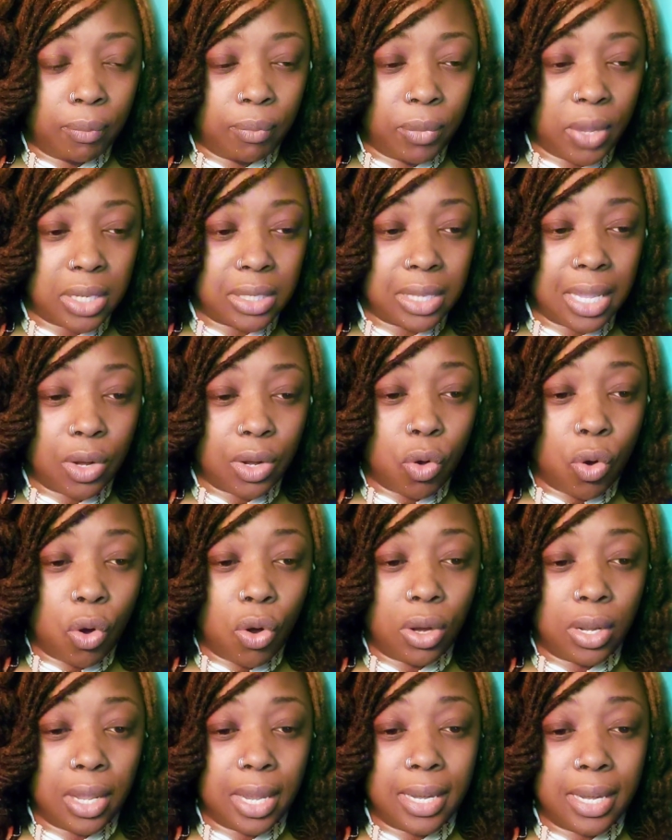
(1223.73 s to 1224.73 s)
it's like
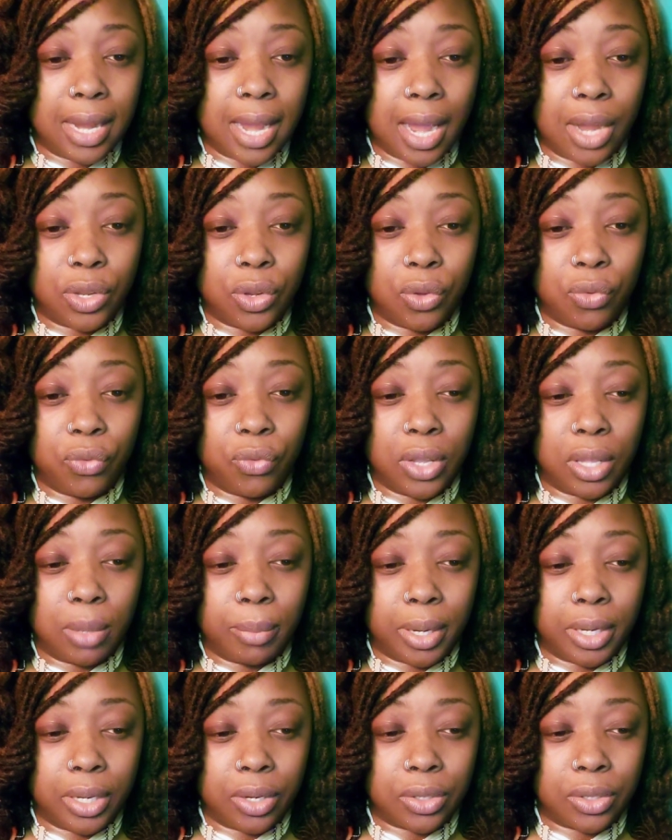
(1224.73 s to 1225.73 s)
correlating how you feel
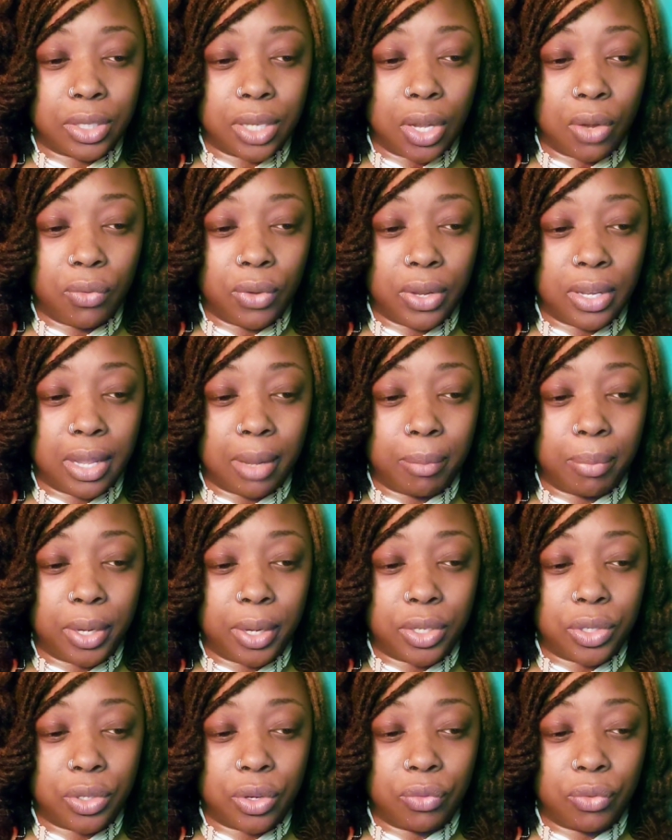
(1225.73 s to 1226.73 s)
about yourself in that
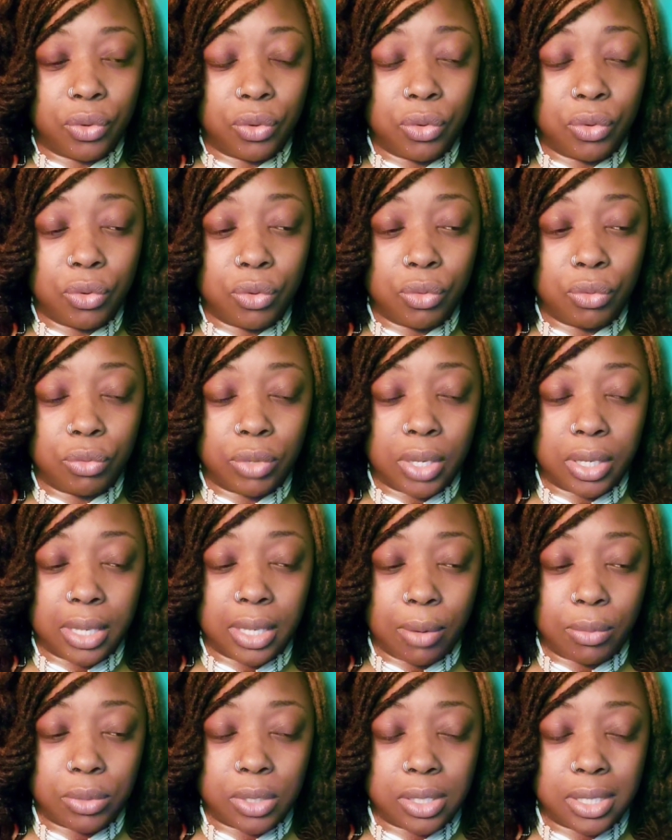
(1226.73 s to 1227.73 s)
picture. If you knew that
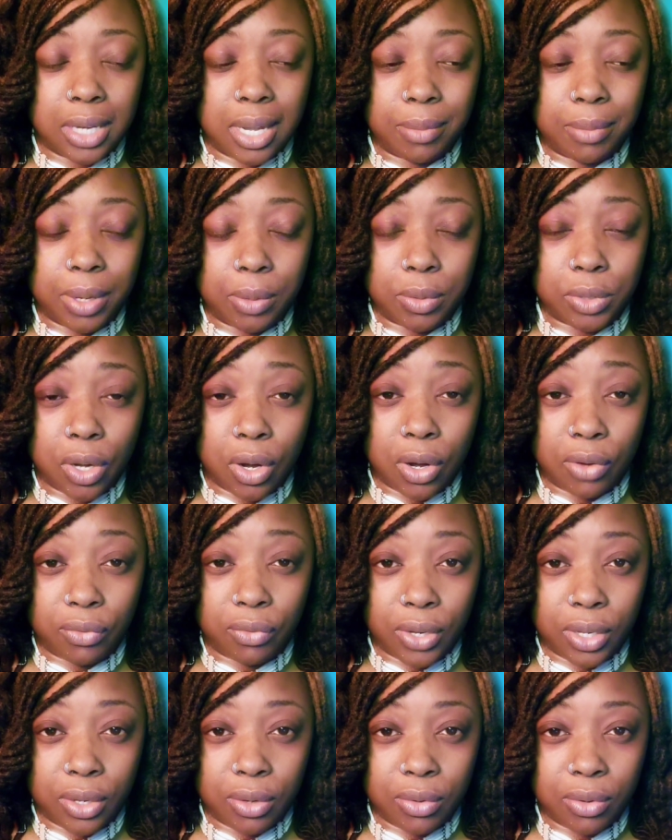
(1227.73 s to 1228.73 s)
that was a time that was hard for
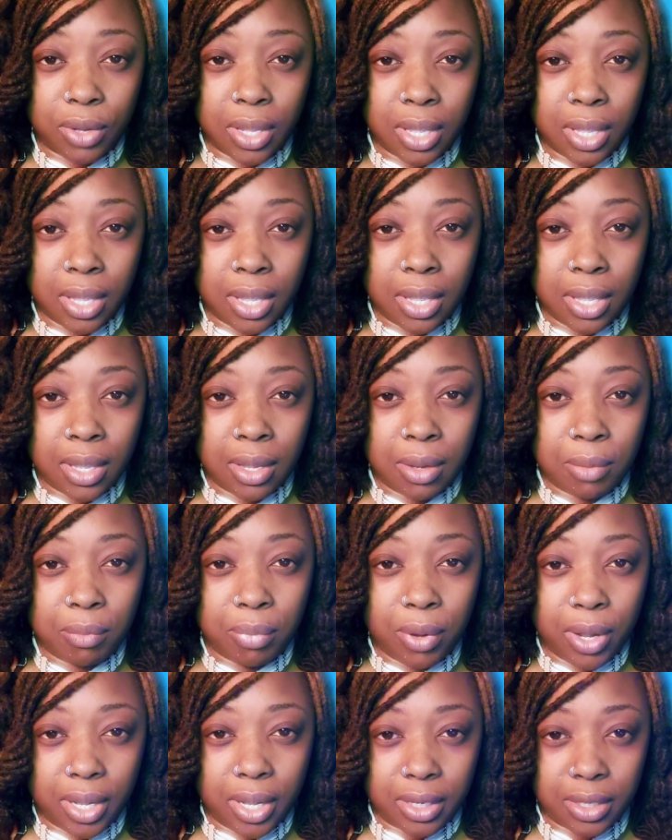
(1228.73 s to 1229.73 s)
you,
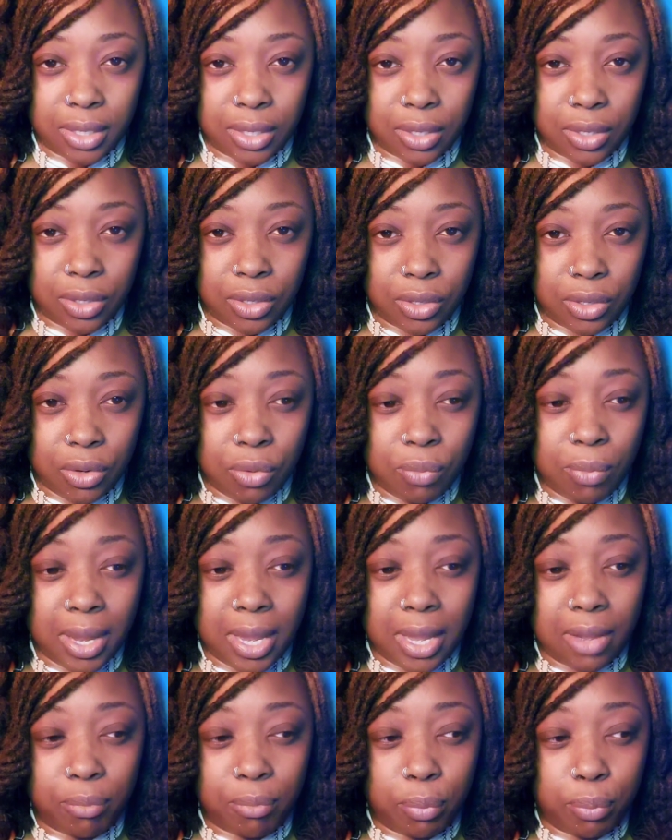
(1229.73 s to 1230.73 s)
but you may
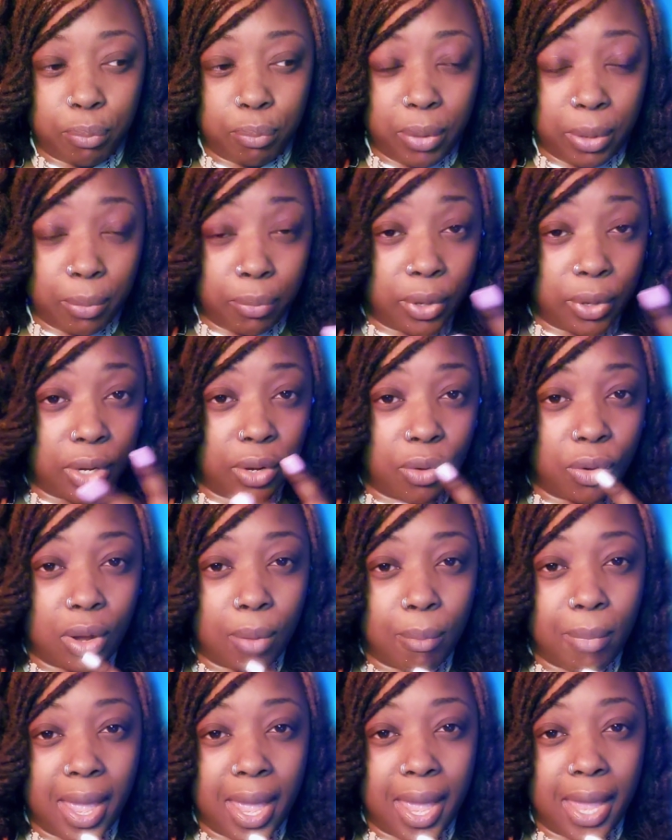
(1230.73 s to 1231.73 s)
have been putting on a
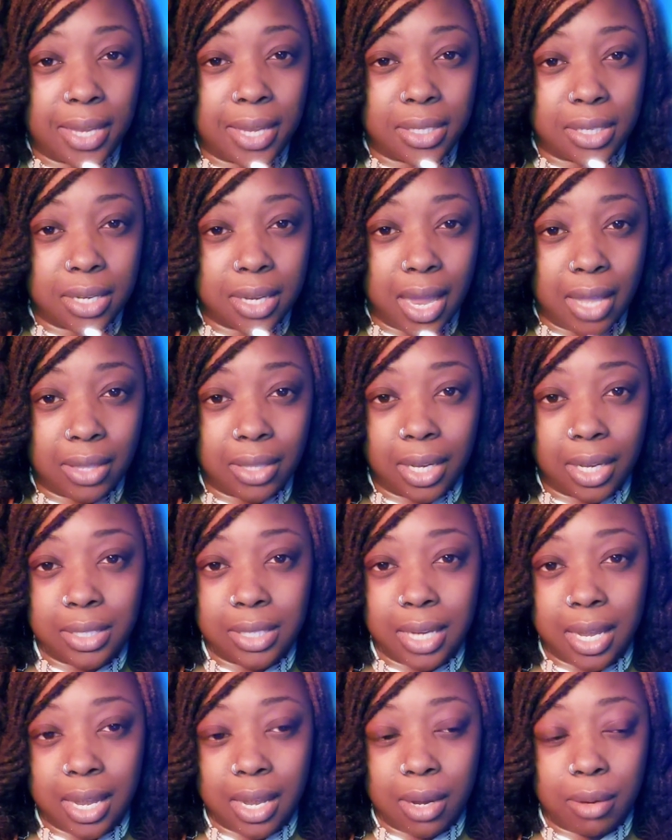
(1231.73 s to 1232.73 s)
mask at that
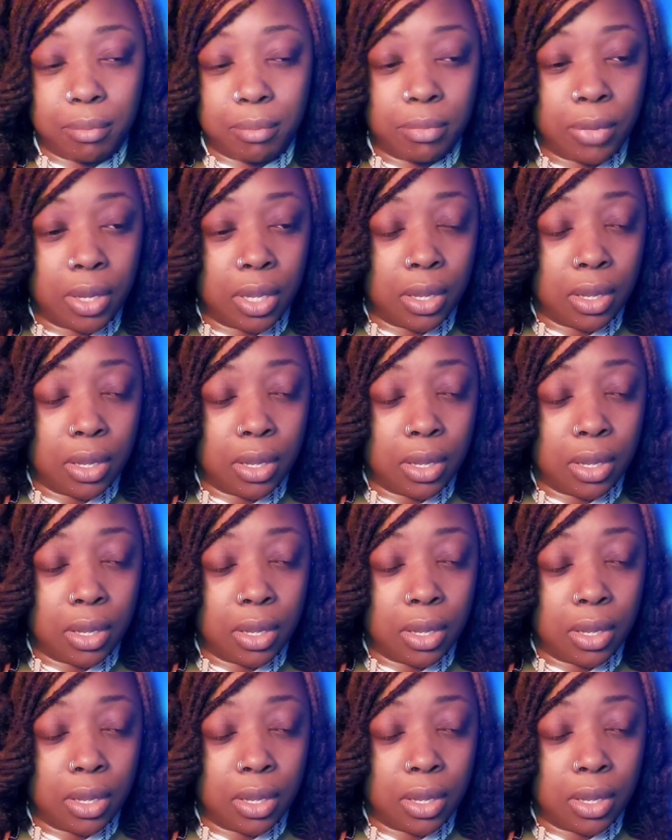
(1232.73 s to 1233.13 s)
time